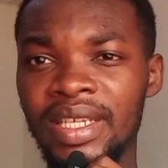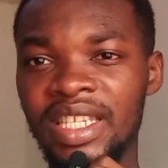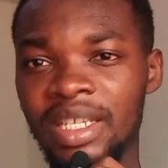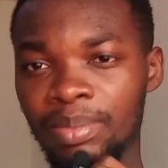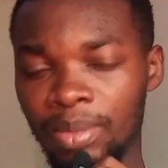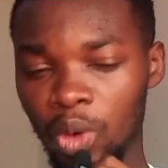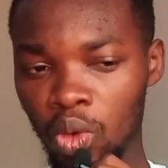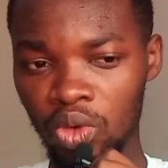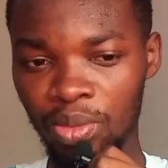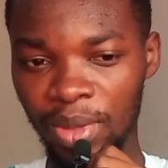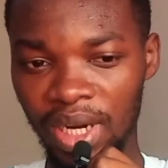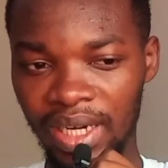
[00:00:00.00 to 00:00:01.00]
this
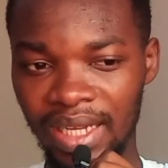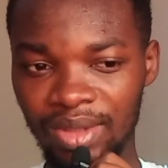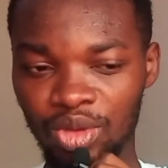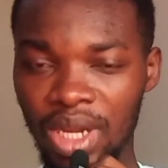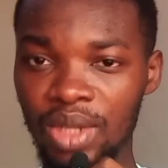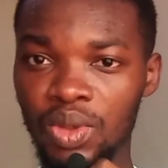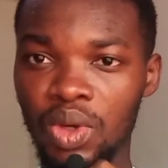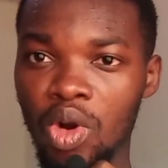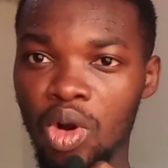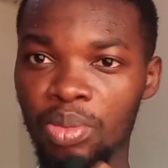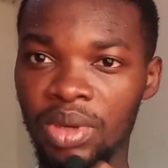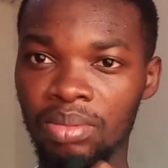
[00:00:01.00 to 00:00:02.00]
old man and trying to
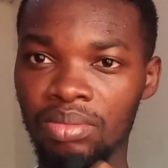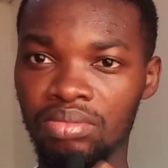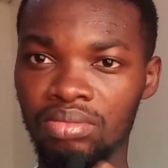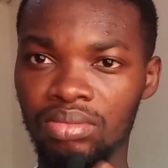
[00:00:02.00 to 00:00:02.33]
help him